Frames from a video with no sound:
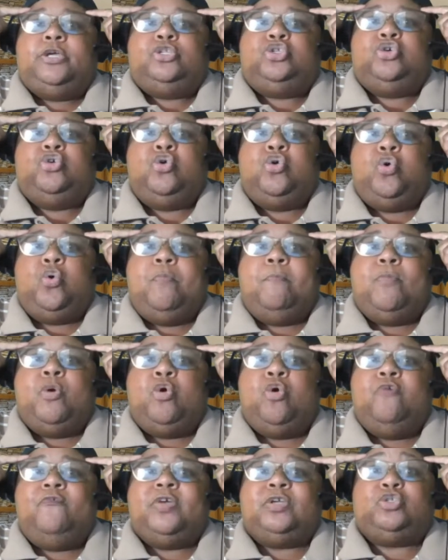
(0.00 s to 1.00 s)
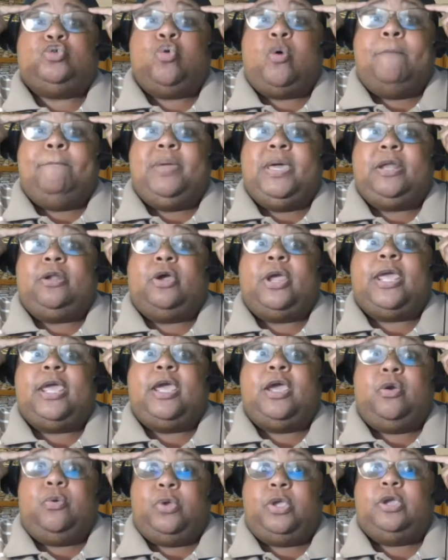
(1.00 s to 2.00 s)
to move into a better
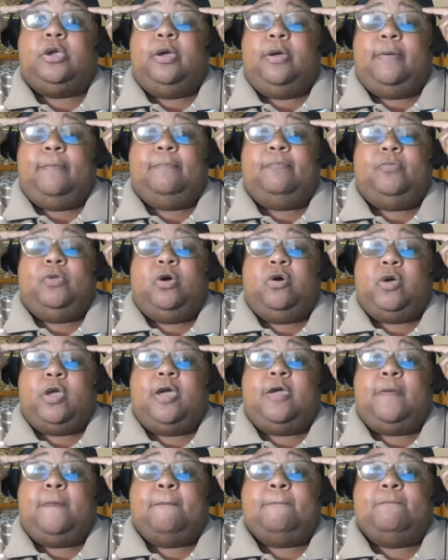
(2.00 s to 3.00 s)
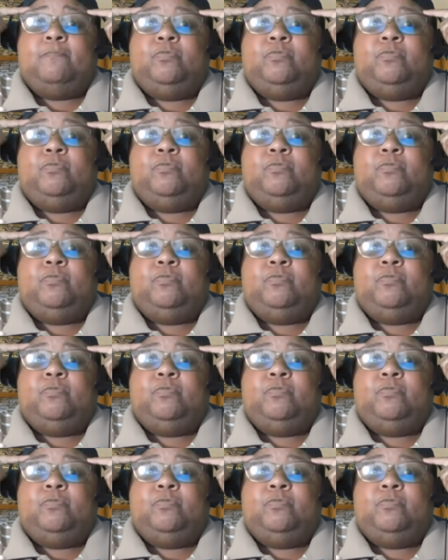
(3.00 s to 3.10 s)
area, okay?